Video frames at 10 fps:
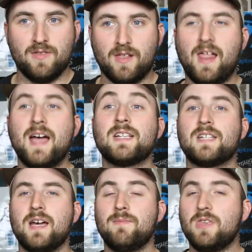The
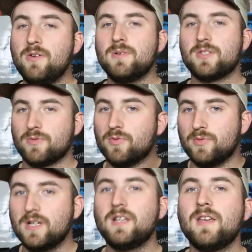last time humans were
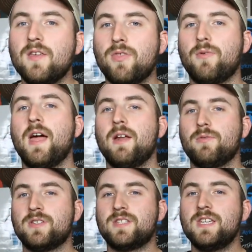really a threat
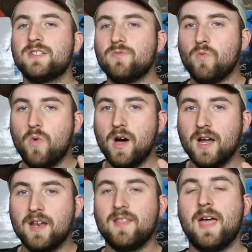was season
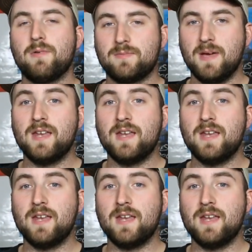1, and that was